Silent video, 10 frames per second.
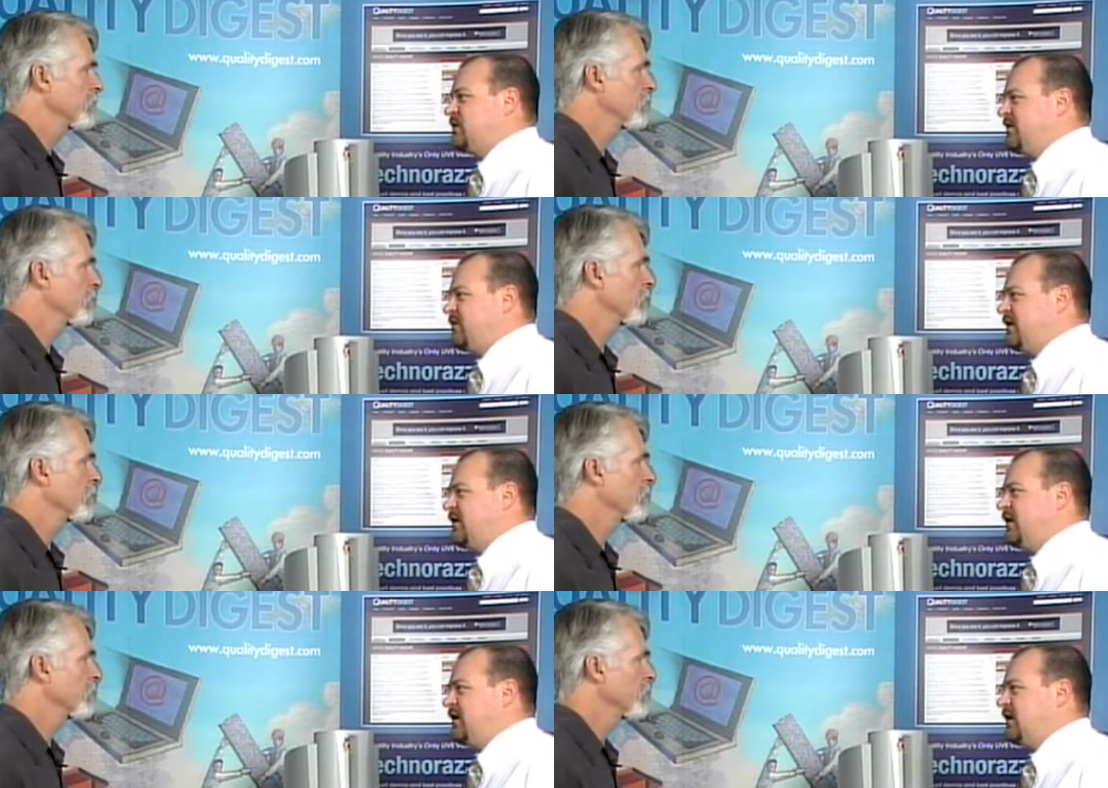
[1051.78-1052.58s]
Speaker 1: we have
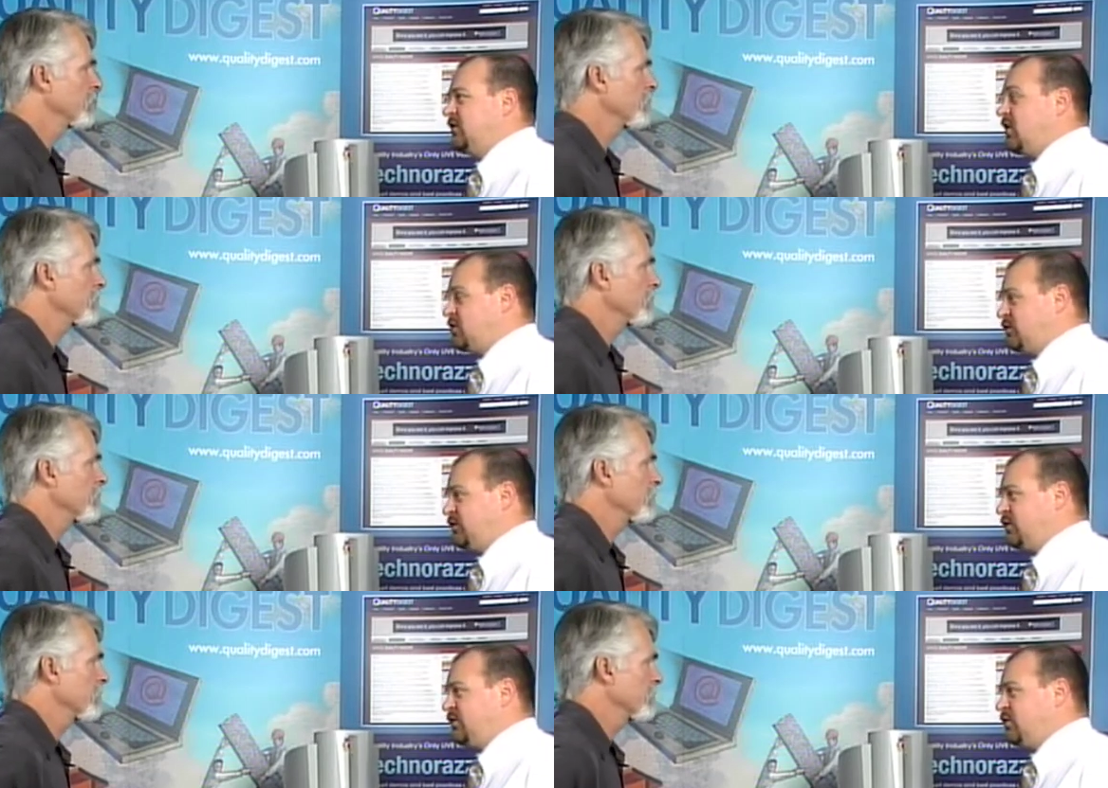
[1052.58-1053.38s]
a uh, large
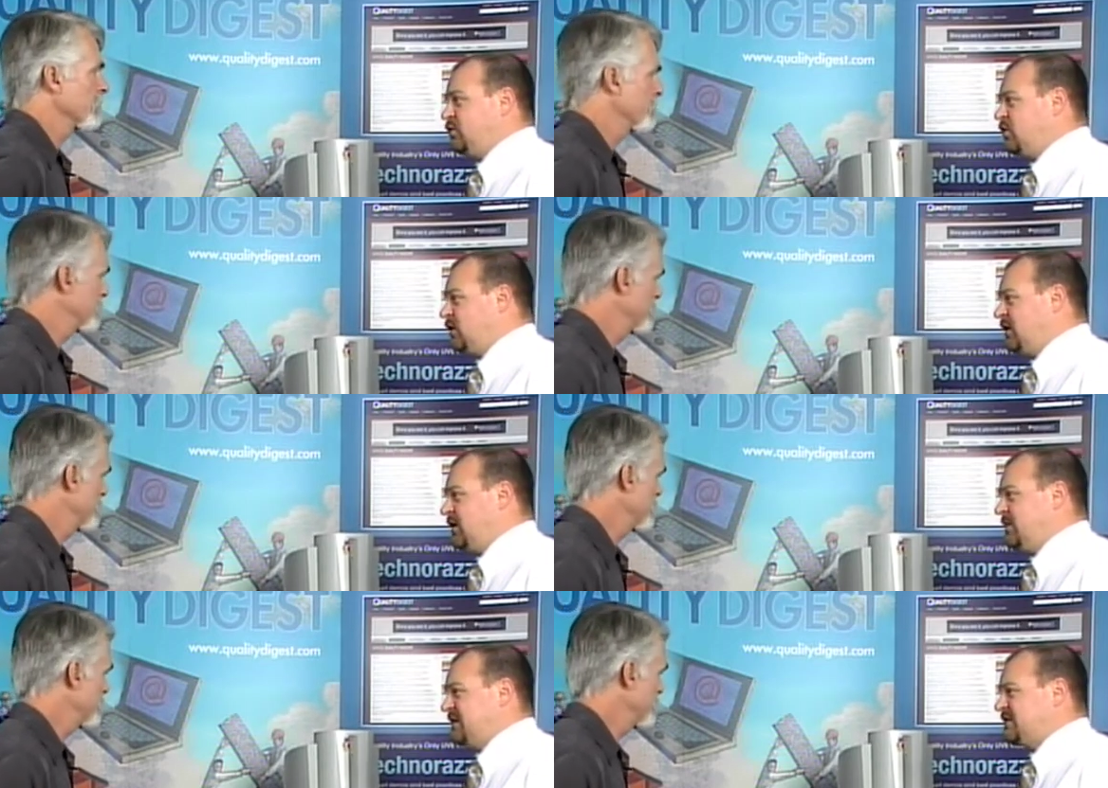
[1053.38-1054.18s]
field of view, uh,
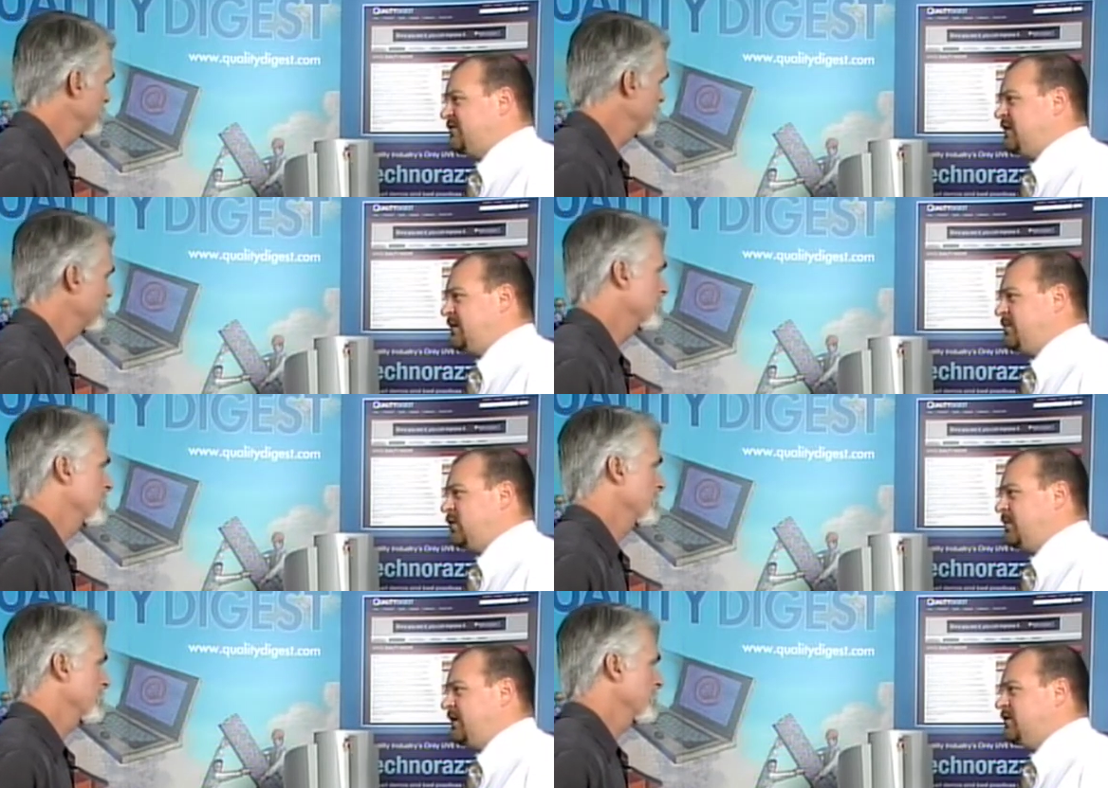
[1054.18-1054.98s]
about 78
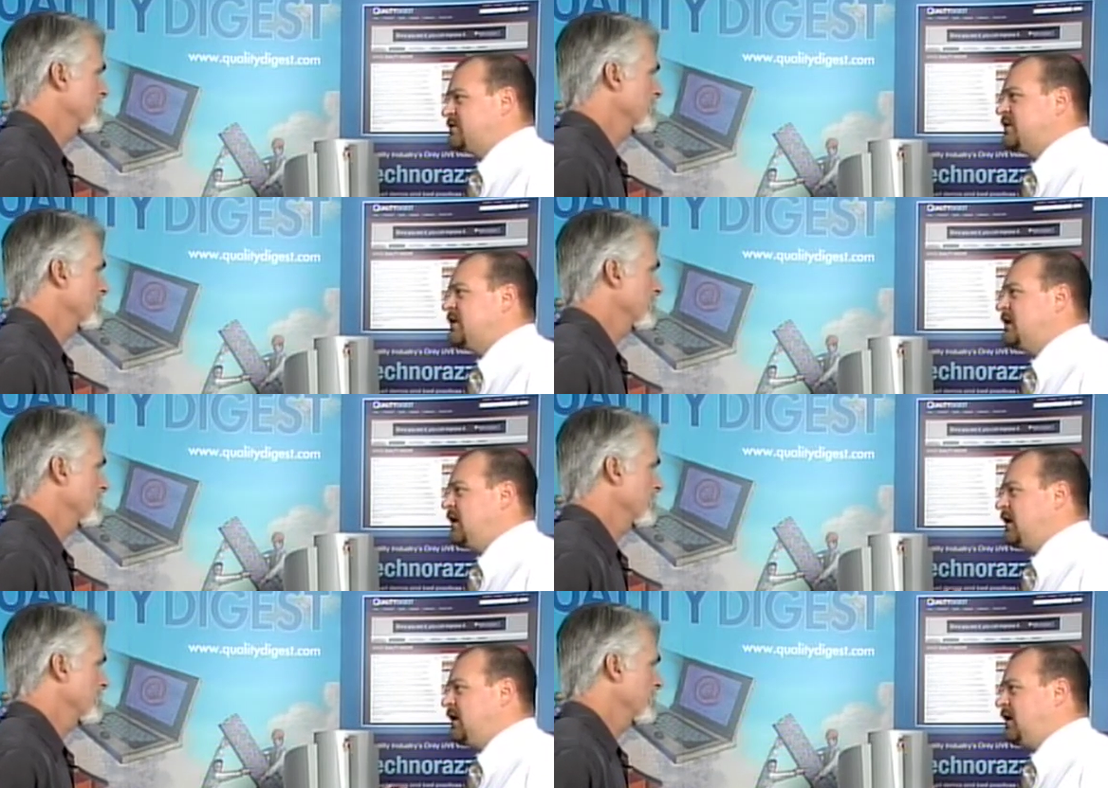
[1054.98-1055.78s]
millimeters
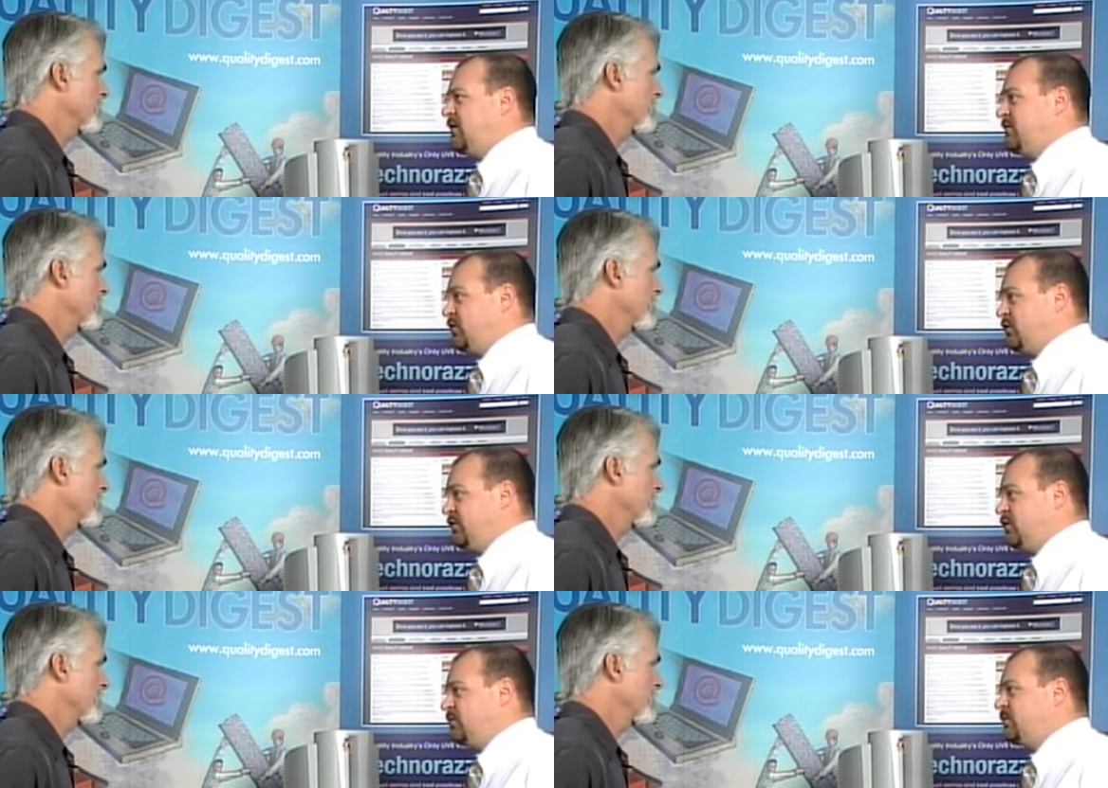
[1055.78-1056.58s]
uh, field of
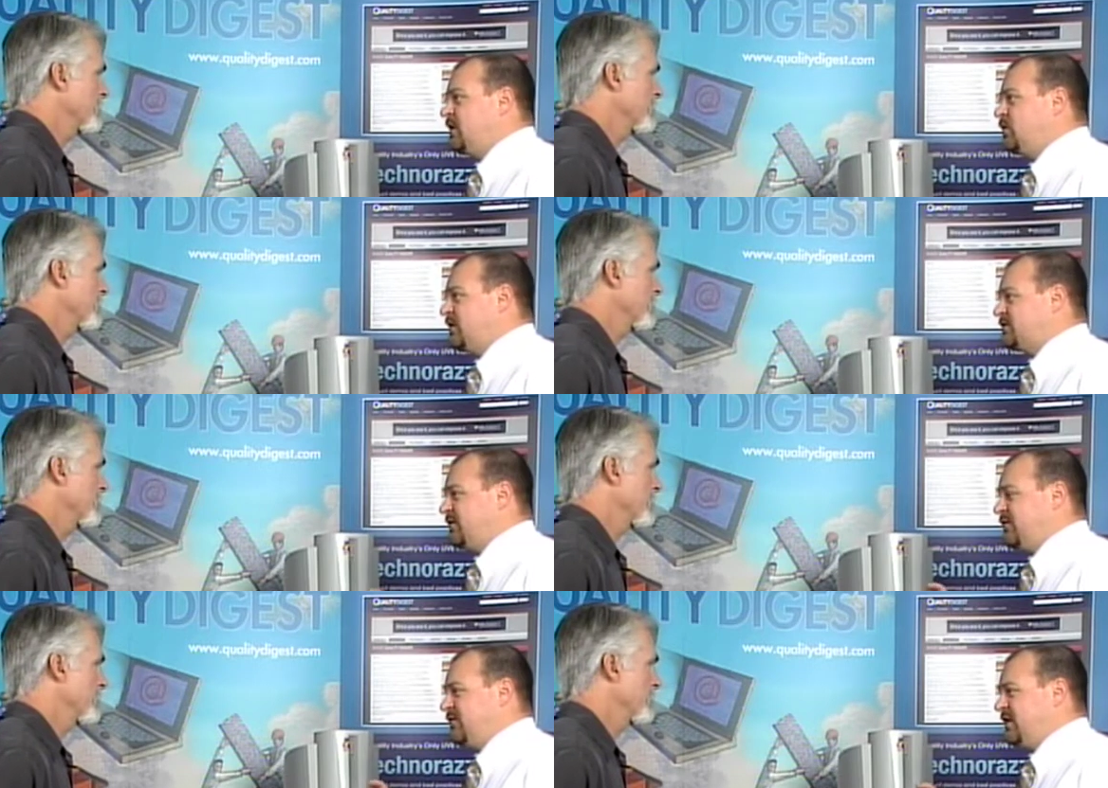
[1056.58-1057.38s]
view. We also
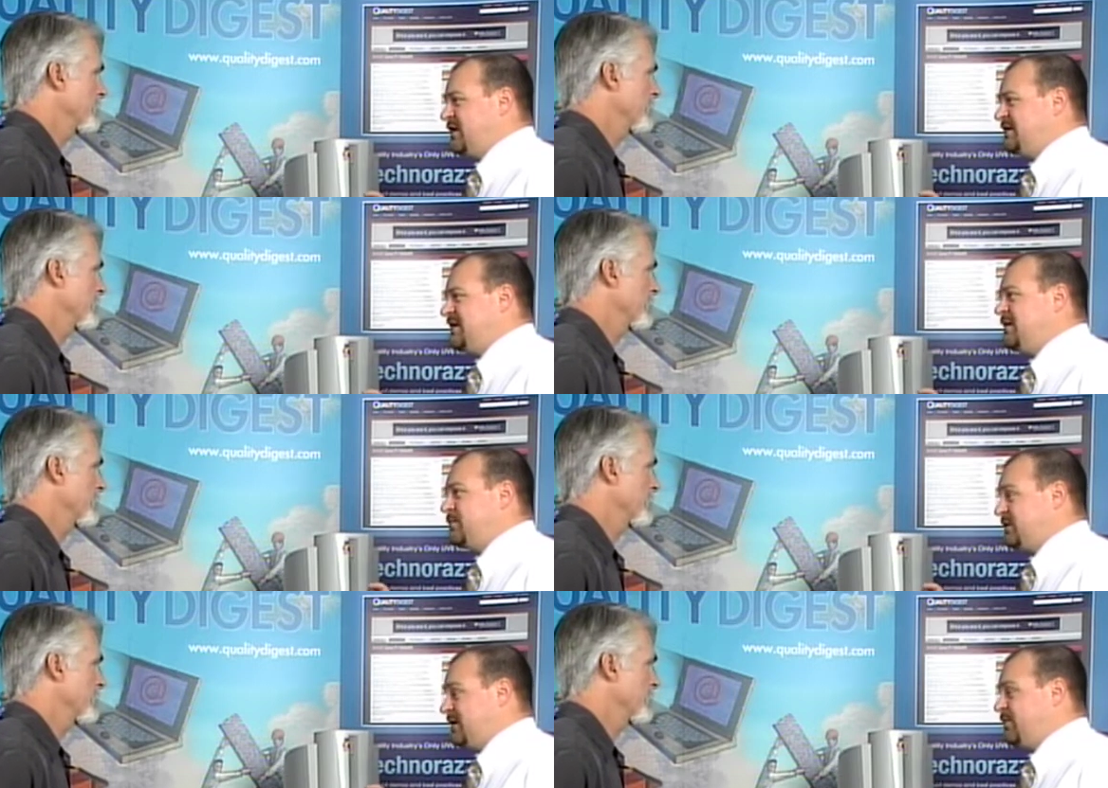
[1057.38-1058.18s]
have a very
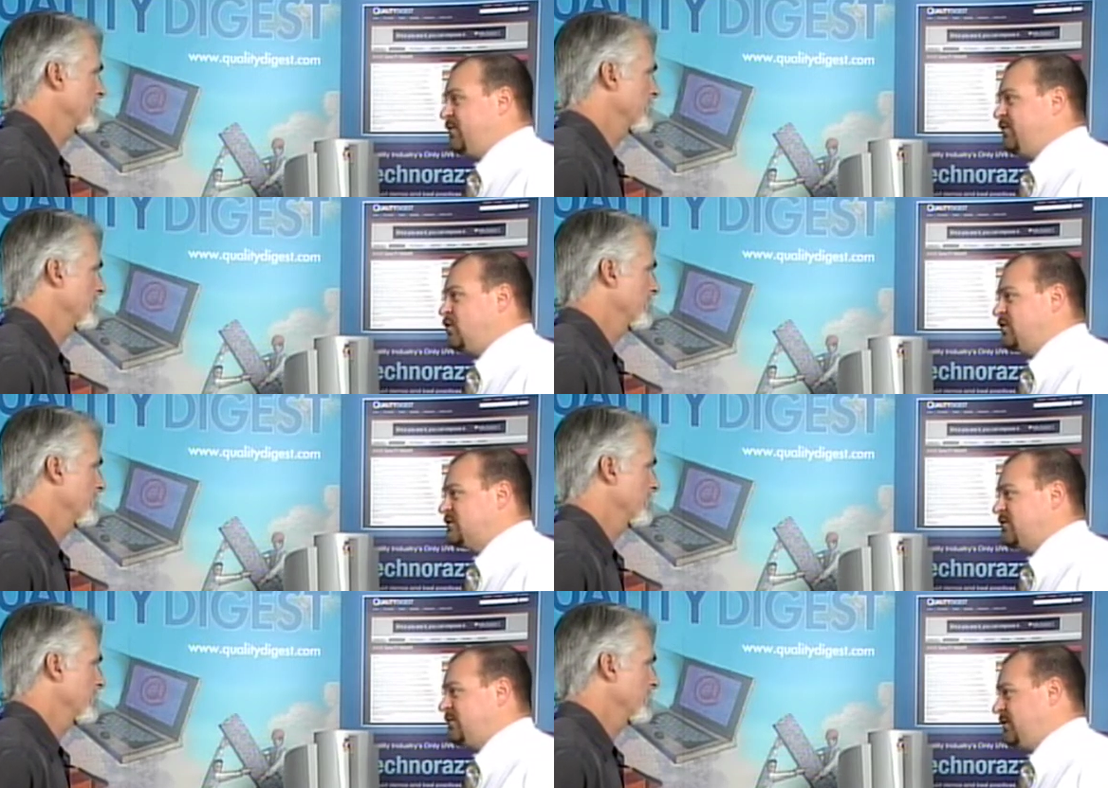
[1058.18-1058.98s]
deep depth of
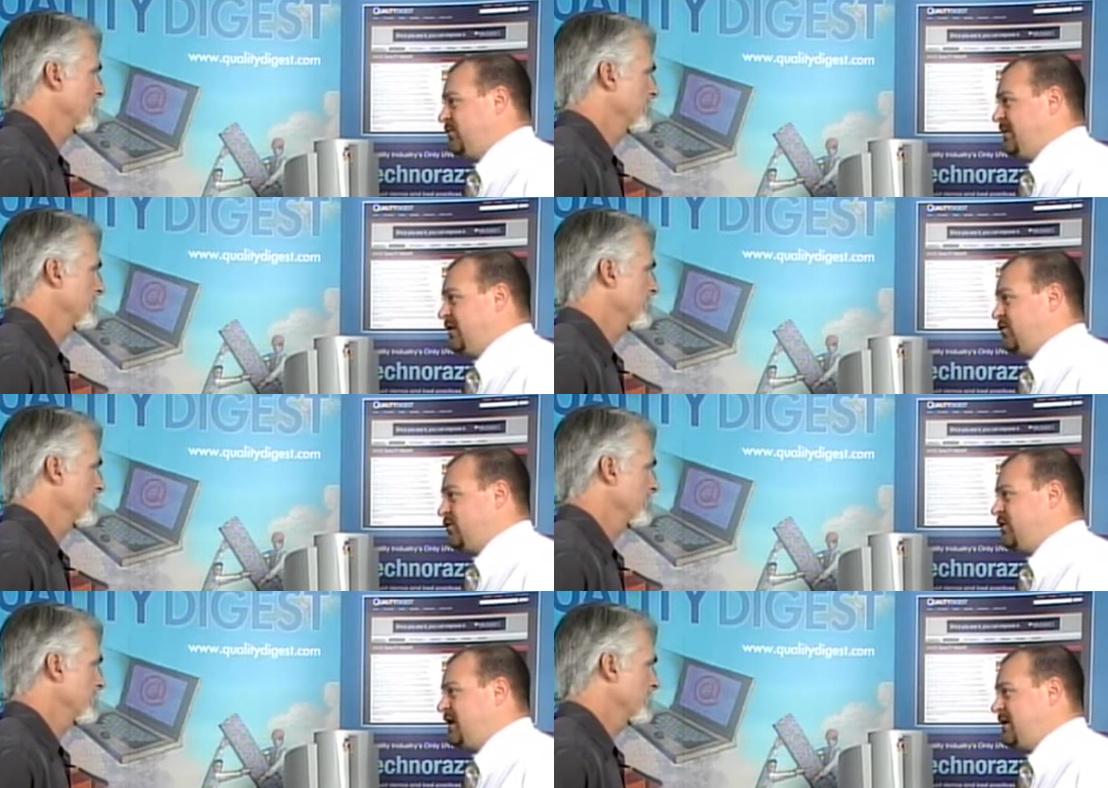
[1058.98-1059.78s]
focus of, of about
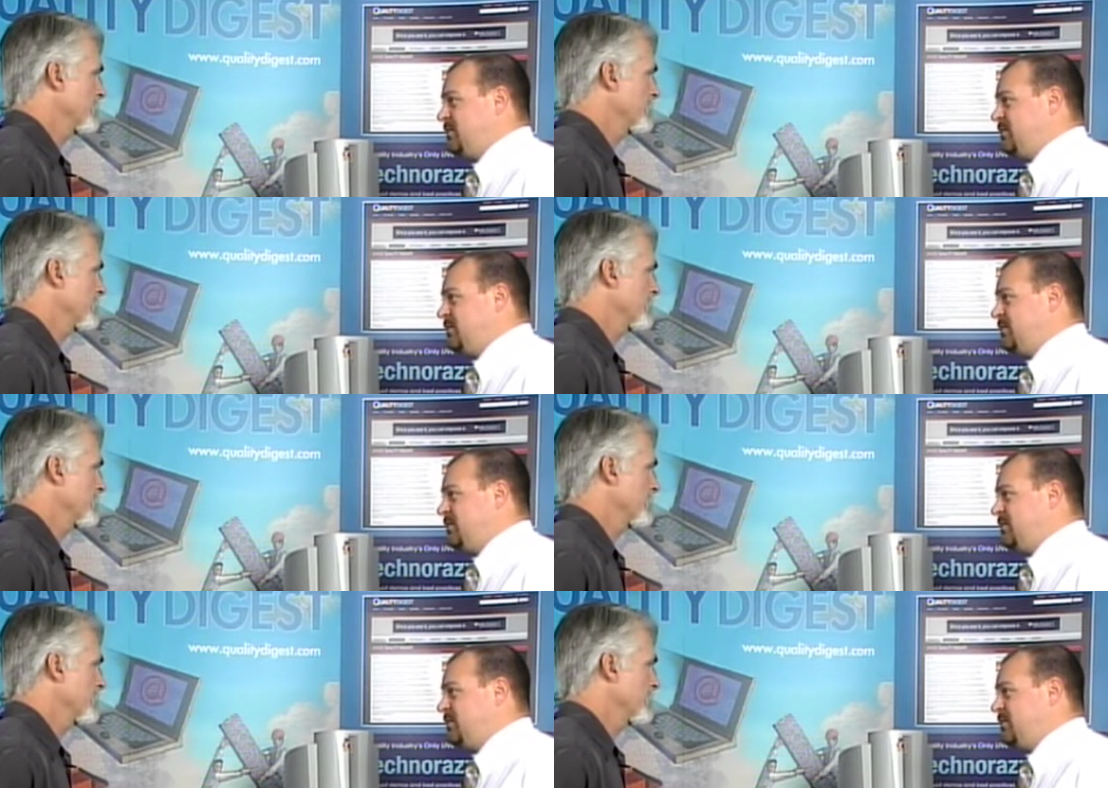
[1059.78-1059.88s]
38